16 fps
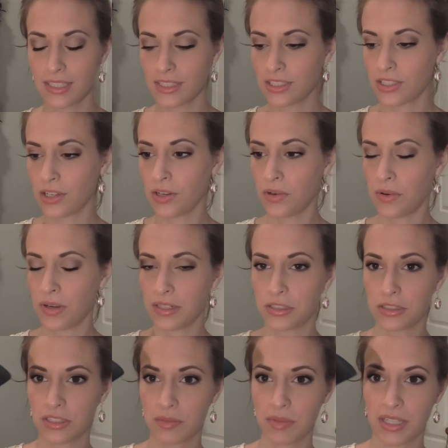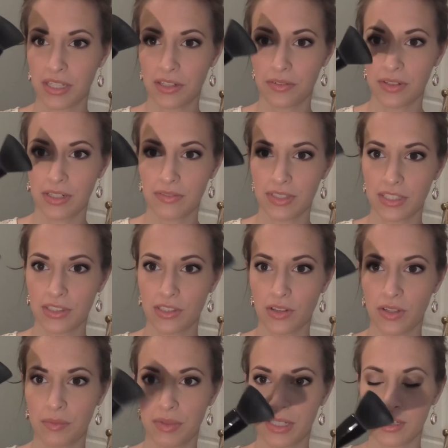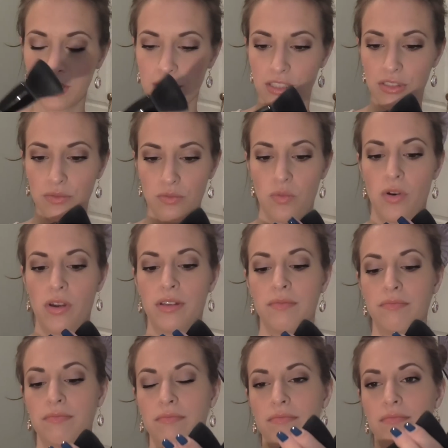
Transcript: so I just am getting rid of this one because, one,